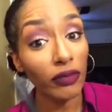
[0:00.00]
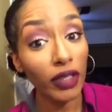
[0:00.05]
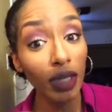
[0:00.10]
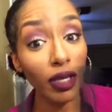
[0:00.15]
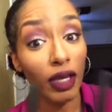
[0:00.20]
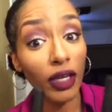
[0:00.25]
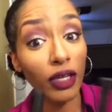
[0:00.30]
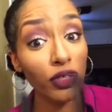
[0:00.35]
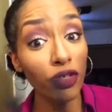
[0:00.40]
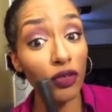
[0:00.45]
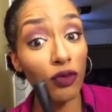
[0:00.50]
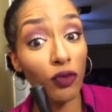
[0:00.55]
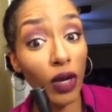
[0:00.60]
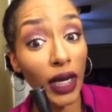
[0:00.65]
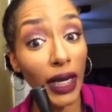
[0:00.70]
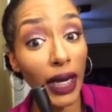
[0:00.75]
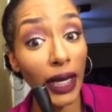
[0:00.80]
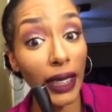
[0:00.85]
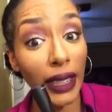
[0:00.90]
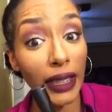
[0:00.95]
You do one
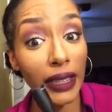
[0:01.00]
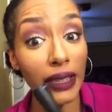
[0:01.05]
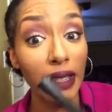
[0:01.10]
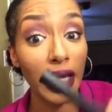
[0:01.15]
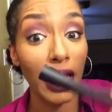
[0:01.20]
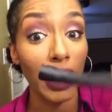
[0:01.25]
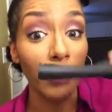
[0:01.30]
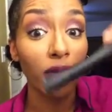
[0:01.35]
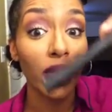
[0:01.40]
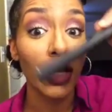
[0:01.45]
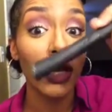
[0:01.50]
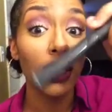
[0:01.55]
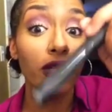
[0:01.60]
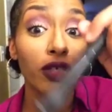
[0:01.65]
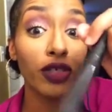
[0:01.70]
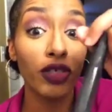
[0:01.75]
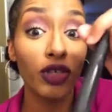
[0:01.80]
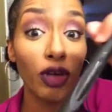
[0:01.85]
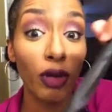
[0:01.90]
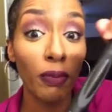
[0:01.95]
eye at a time. So
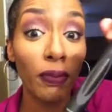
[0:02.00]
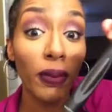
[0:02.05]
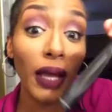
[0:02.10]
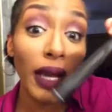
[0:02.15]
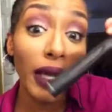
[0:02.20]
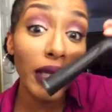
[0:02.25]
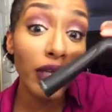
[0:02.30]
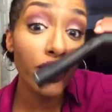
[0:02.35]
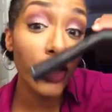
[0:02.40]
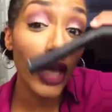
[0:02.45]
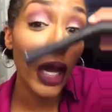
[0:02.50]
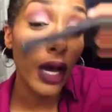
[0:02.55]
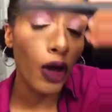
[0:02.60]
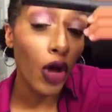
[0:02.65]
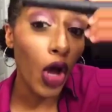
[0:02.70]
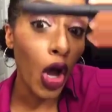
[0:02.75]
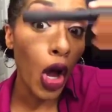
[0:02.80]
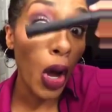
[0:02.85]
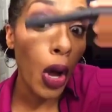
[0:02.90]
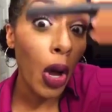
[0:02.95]
you'll apply gel
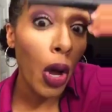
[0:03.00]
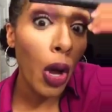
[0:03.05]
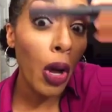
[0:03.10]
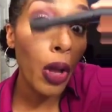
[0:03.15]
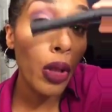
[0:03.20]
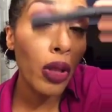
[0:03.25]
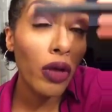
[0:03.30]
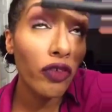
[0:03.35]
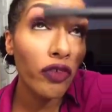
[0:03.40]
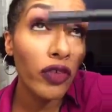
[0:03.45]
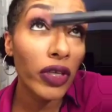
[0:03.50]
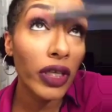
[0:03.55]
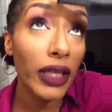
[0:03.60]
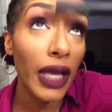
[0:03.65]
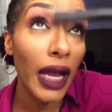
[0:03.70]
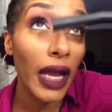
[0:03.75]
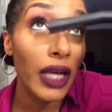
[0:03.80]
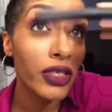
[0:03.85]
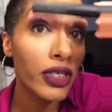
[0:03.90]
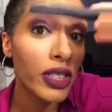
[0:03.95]
all over the
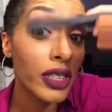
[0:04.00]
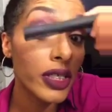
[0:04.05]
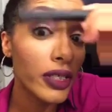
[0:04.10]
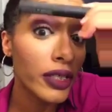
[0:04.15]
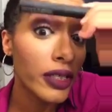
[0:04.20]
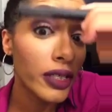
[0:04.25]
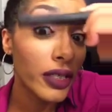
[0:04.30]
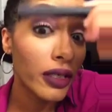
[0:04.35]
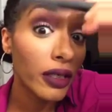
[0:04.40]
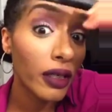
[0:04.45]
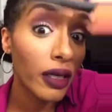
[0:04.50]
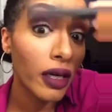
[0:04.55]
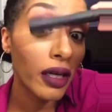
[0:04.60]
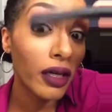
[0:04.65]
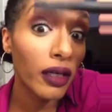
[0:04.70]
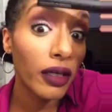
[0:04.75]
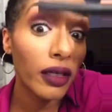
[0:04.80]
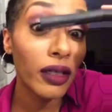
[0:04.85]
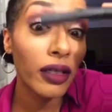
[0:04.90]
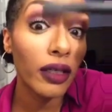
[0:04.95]
lashes,
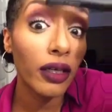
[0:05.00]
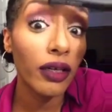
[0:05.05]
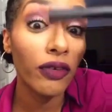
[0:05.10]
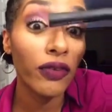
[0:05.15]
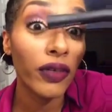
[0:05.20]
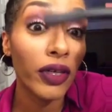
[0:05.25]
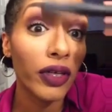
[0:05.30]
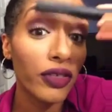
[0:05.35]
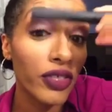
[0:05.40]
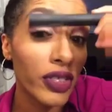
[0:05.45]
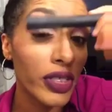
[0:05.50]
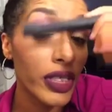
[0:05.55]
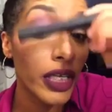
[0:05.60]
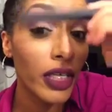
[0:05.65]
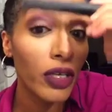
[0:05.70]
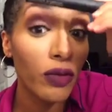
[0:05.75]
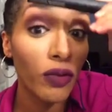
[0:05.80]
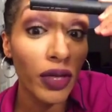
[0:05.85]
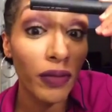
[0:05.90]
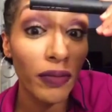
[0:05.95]
all over, just like
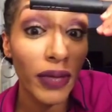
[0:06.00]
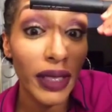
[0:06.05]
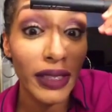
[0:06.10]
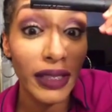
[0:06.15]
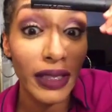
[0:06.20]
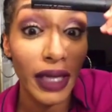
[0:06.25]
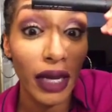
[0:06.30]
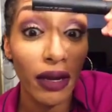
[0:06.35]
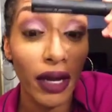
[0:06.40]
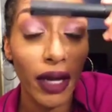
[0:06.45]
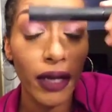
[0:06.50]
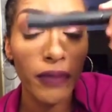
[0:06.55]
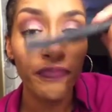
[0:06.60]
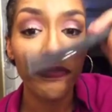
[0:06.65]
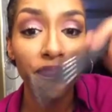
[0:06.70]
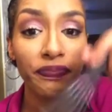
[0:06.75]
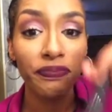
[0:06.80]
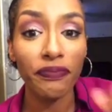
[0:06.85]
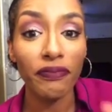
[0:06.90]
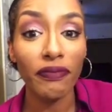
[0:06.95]
you would a mascara.
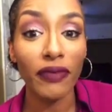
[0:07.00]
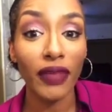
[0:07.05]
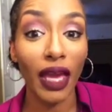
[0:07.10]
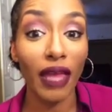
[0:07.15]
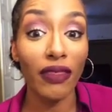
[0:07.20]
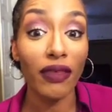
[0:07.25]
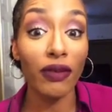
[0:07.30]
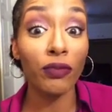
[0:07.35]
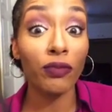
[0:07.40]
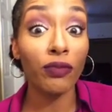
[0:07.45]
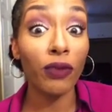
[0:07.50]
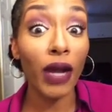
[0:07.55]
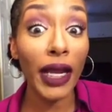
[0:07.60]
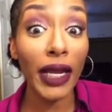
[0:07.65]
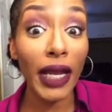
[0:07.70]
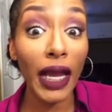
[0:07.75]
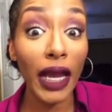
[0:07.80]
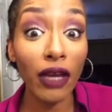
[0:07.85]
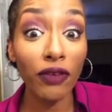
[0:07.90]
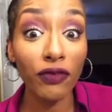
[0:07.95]
And then right
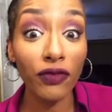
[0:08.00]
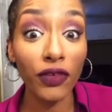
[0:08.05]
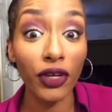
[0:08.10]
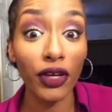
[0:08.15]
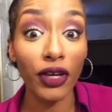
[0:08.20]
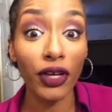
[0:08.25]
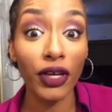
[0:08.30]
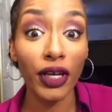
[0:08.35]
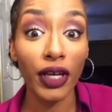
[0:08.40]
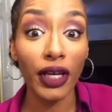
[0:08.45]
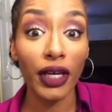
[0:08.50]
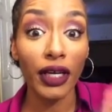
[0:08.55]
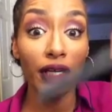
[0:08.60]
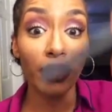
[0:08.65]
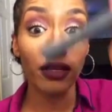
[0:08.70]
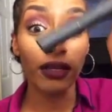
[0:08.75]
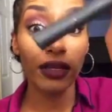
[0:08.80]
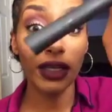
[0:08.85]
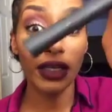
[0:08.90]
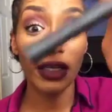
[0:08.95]
after, you're
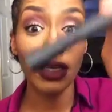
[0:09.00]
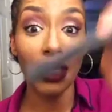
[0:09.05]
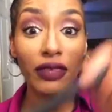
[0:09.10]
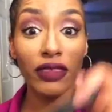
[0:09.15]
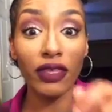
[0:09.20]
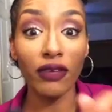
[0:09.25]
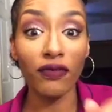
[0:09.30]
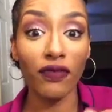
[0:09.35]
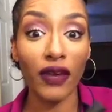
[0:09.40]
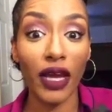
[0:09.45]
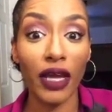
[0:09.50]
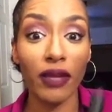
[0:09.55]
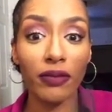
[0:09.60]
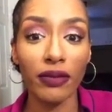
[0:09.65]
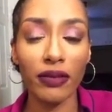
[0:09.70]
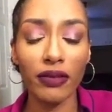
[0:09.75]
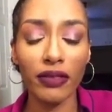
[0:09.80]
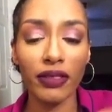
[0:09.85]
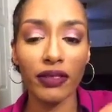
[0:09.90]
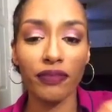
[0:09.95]
going to get the
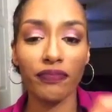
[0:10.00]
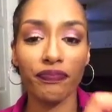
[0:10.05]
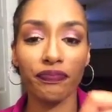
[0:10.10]
fibers.